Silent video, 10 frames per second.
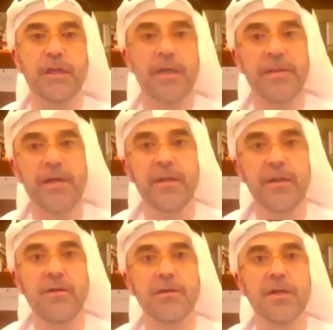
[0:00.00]
and then
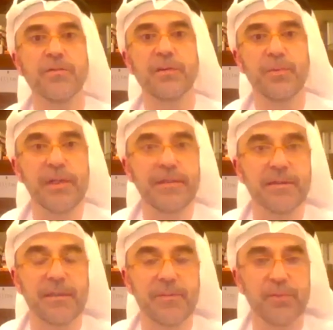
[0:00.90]
along comes a
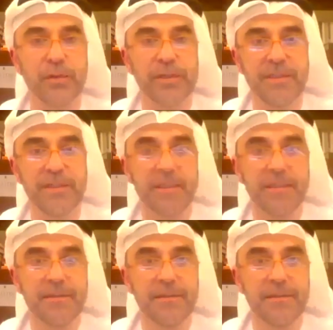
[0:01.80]
political appointee